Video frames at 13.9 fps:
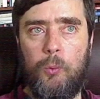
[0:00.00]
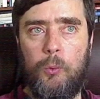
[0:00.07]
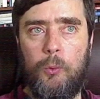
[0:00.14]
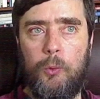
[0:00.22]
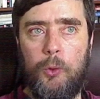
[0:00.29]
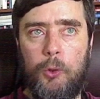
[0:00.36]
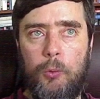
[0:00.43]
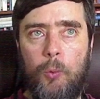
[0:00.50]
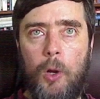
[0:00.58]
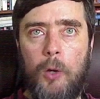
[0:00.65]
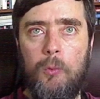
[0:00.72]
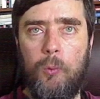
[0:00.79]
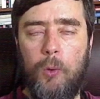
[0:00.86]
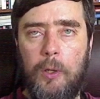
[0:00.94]
you know,
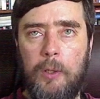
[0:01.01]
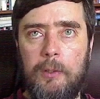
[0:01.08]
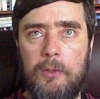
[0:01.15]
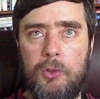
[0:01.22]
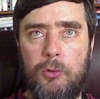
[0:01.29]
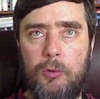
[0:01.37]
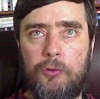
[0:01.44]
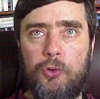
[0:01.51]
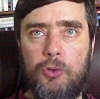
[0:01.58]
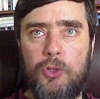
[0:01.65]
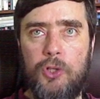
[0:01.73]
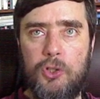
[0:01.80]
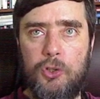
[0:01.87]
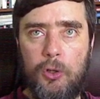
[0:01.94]
one, one sort of
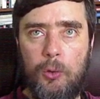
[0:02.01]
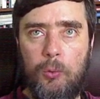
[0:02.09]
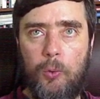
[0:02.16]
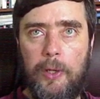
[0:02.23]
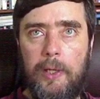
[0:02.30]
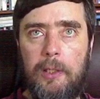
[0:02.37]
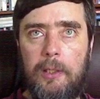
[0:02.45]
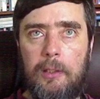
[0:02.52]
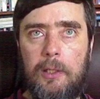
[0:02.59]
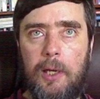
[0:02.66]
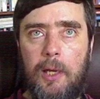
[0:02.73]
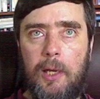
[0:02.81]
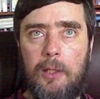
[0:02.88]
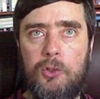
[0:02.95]
traditional way
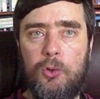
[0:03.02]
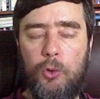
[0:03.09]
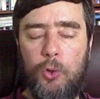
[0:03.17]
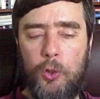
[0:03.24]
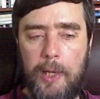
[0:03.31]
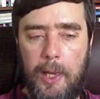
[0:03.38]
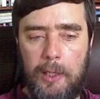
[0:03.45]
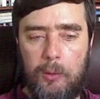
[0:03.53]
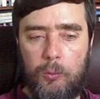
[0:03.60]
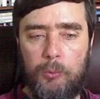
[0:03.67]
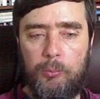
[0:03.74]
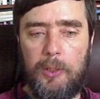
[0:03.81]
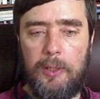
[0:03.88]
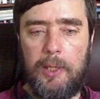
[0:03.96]
uh, to look at it
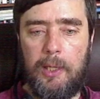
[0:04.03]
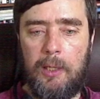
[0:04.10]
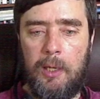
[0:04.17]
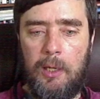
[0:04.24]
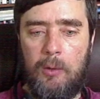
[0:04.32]
would be that,